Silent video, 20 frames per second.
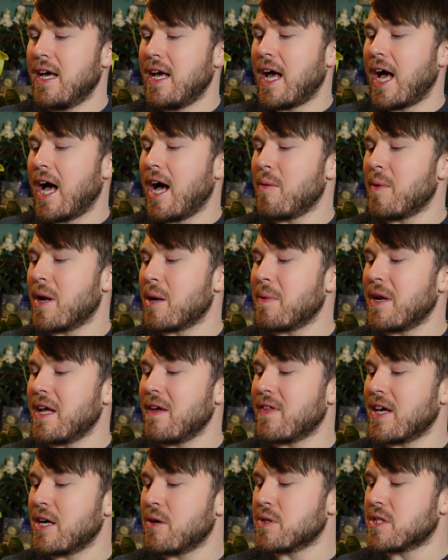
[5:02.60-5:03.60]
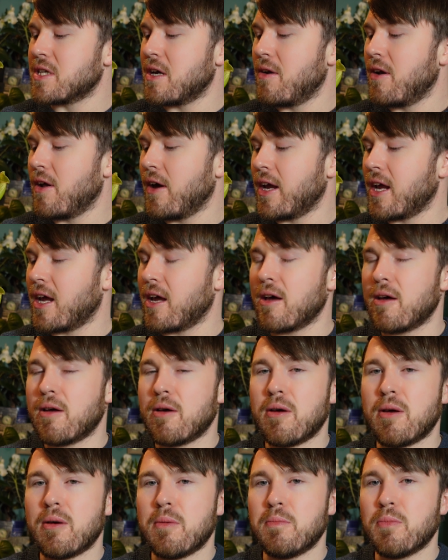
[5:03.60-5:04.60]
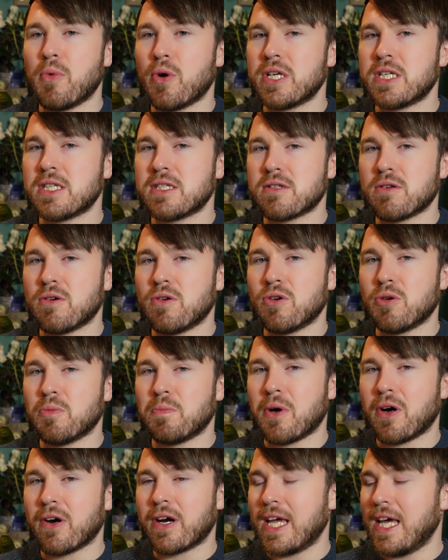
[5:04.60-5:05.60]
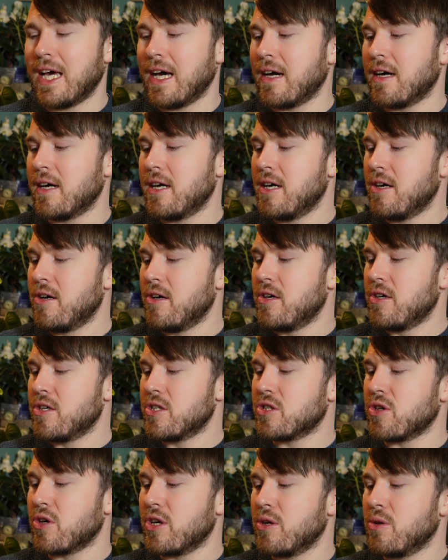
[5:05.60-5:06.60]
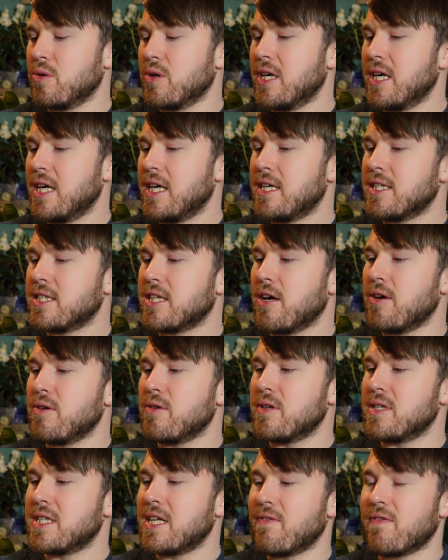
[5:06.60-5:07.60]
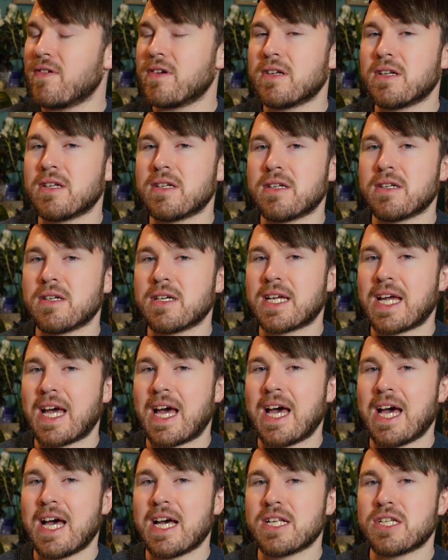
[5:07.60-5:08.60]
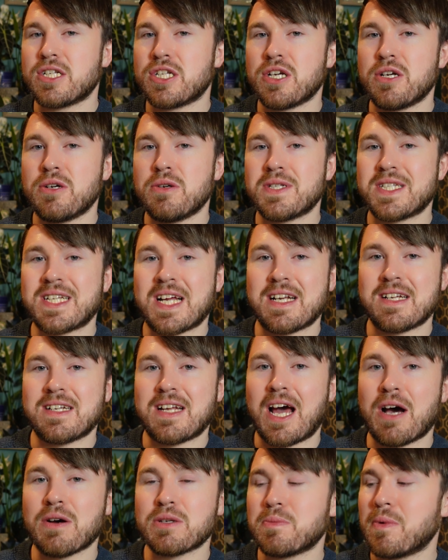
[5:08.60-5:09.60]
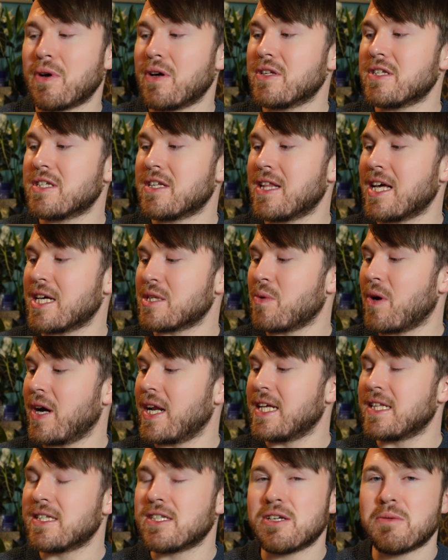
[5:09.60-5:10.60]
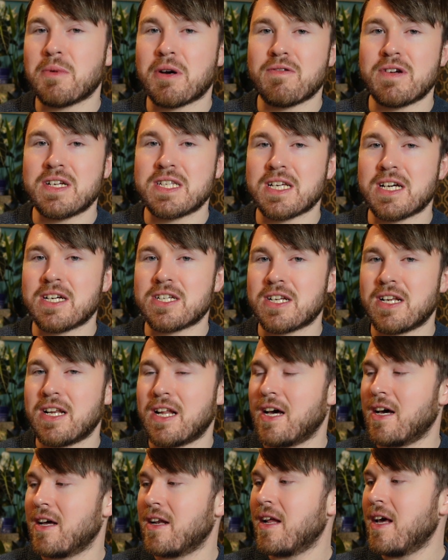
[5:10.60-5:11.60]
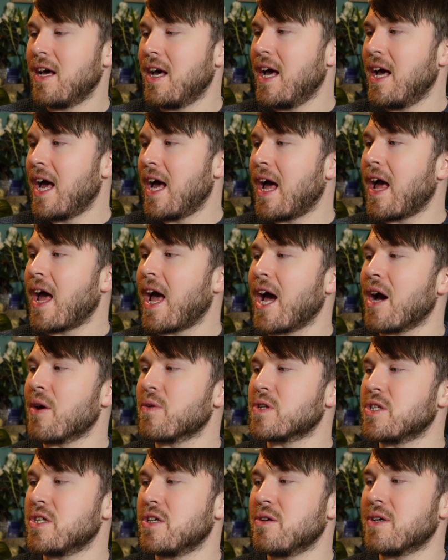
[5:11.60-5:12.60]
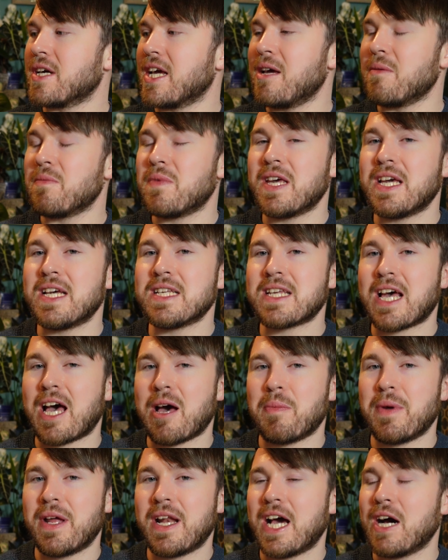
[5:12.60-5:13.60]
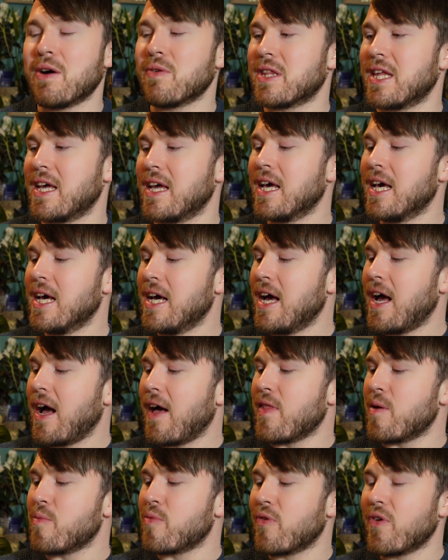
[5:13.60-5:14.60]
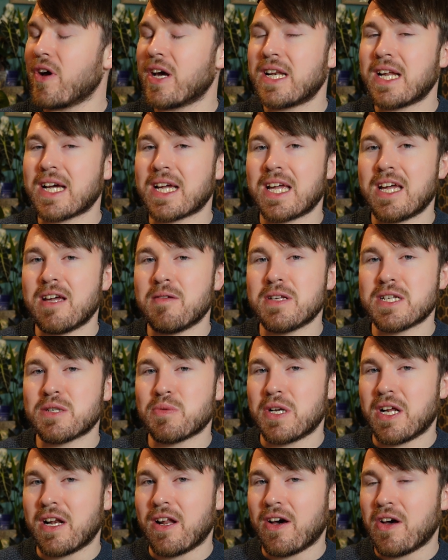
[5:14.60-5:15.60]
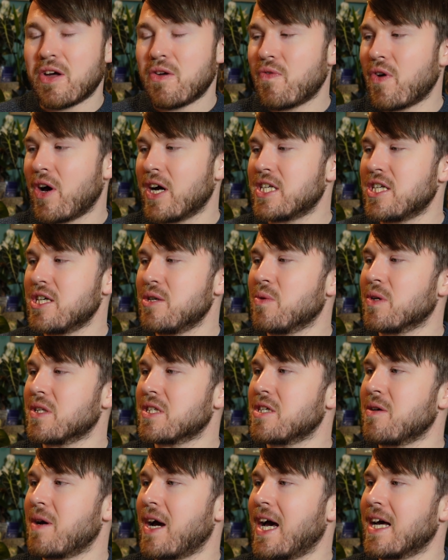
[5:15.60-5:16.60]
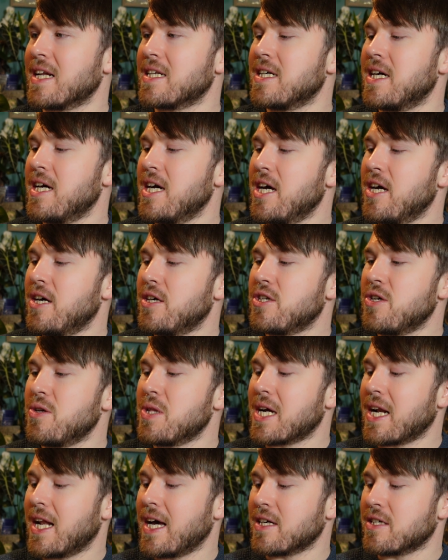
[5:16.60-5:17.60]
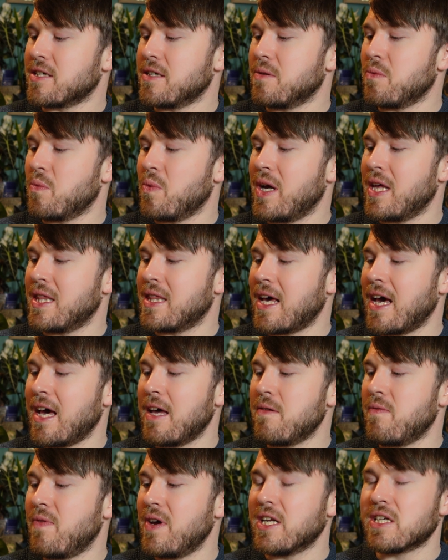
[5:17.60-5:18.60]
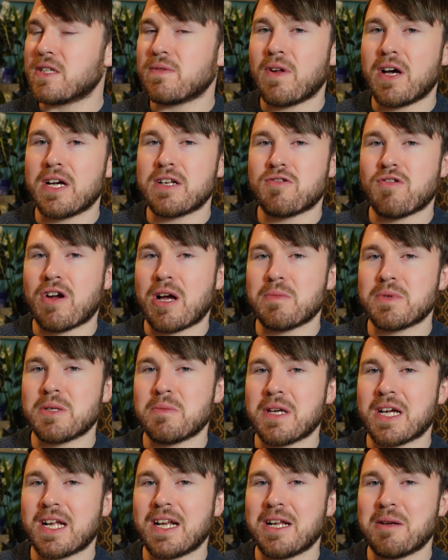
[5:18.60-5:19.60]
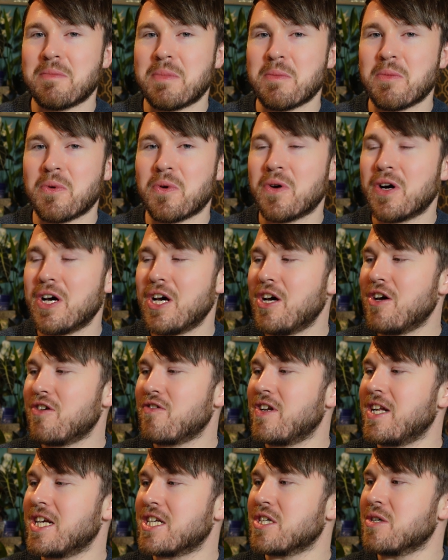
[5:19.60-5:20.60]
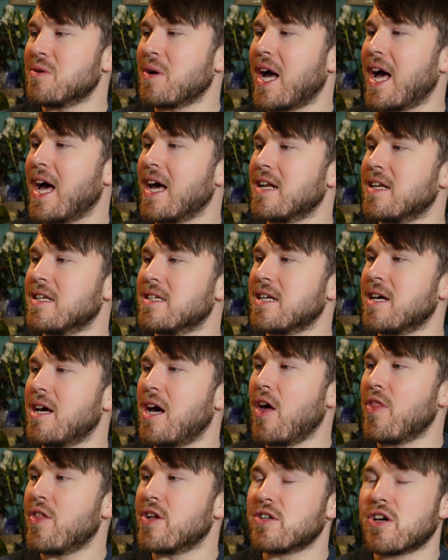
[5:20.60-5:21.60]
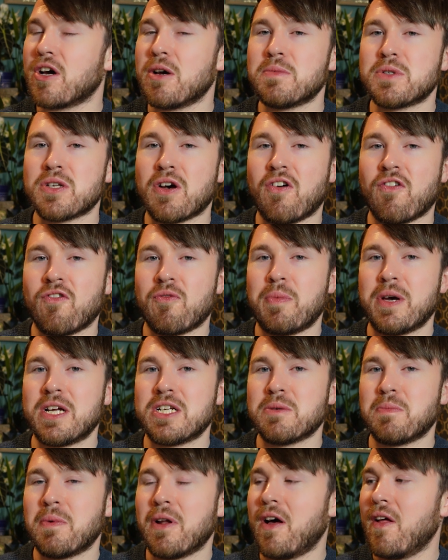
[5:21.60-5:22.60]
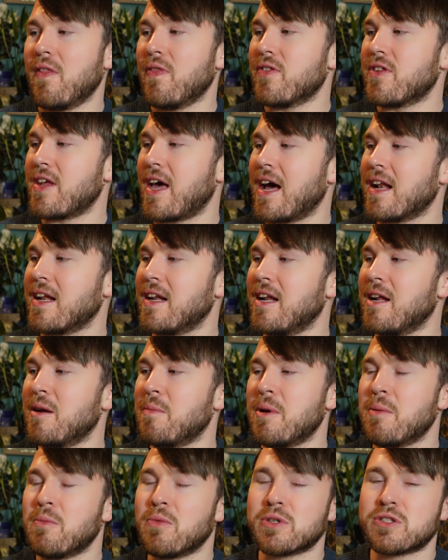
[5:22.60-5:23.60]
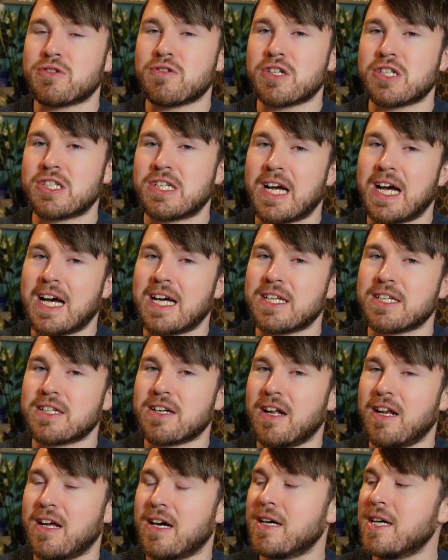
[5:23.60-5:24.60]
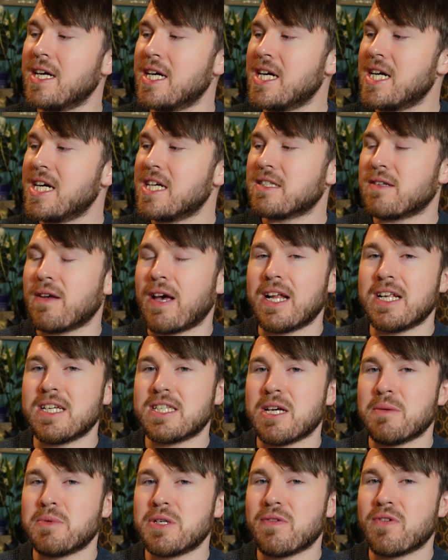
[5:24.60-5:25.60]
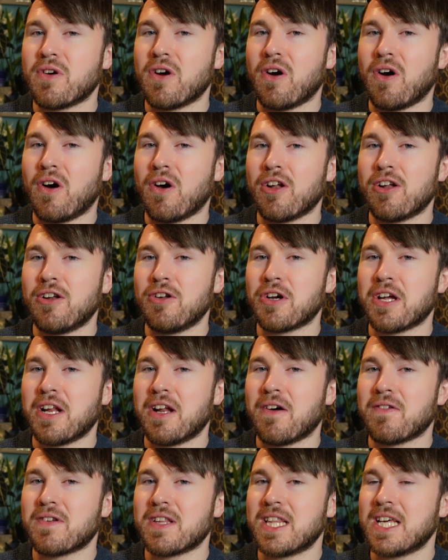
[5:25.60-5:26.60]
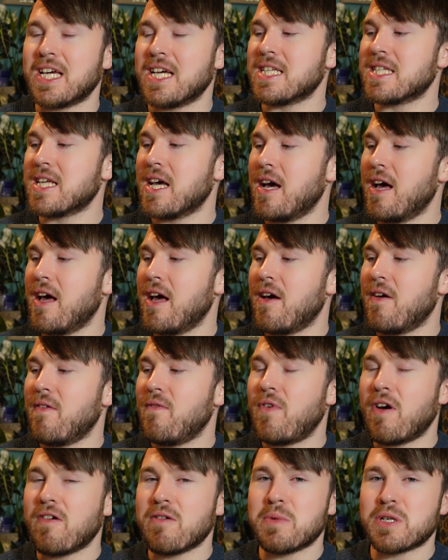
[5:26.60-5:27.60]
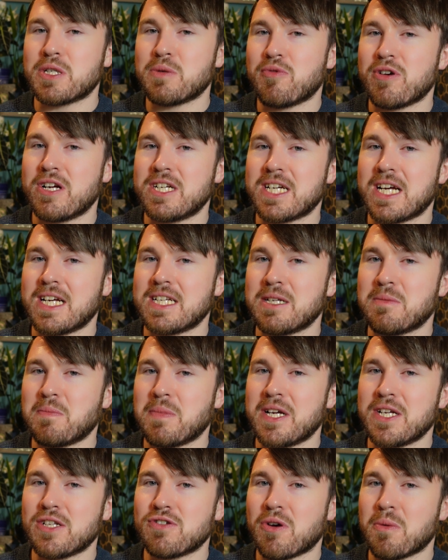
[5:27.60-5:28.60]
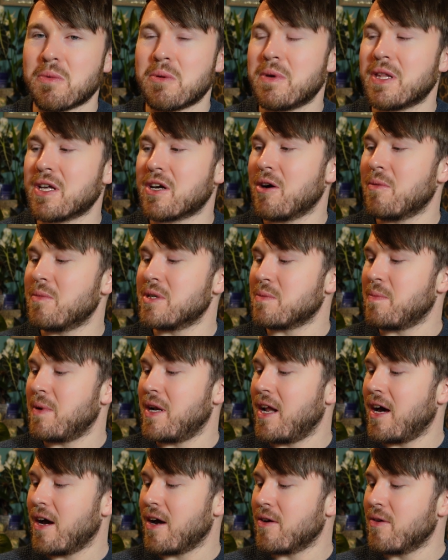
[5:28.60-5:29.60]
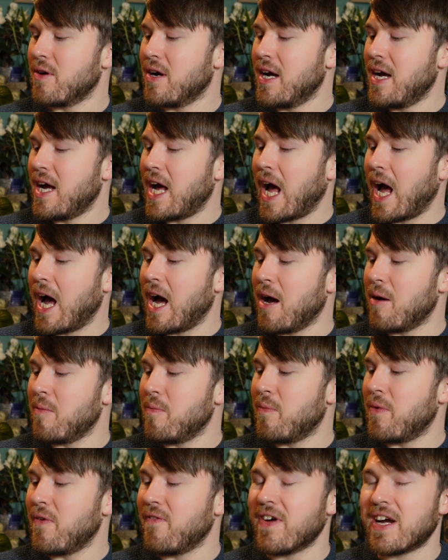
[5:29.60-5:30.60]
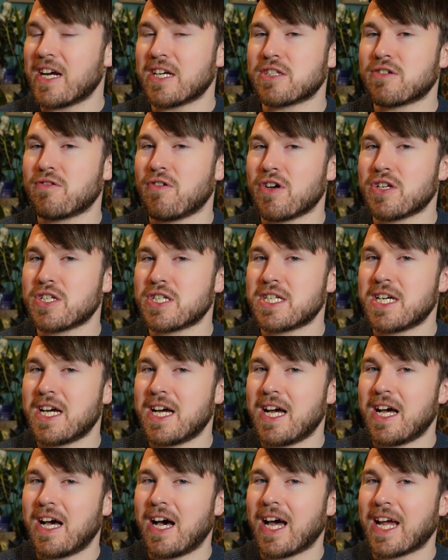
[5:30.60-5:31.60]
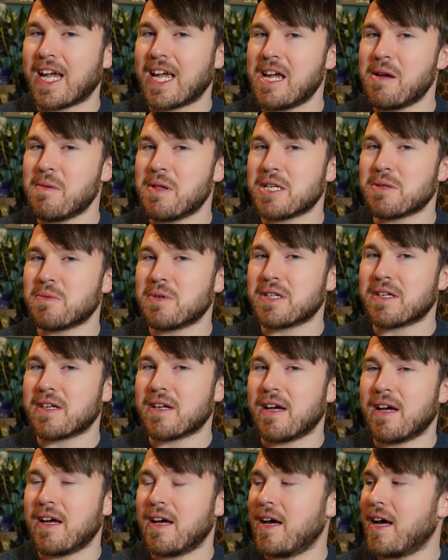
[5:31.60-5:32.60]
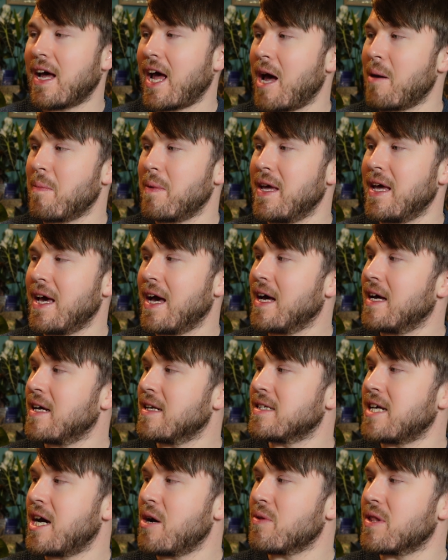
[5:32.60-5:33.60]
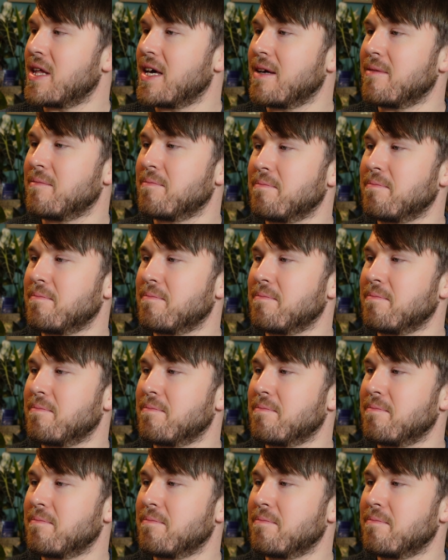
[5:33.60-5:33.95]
And I believe they also like moist or boggier soil, so different care to standard houseplants. So that's what I need to do my research, learn how to keep these happy and healthy. And then providing I can keep this one alive, I do want to add to the collection with a Venus flytrap, something a little bit more traditional, and other types of pitcher plant to add a little bit more structure and colour. So any tips you've got on looking after these, very much appreciated. Please drop them in the comments below. But fingers crossed I can keep this one happy and healthy.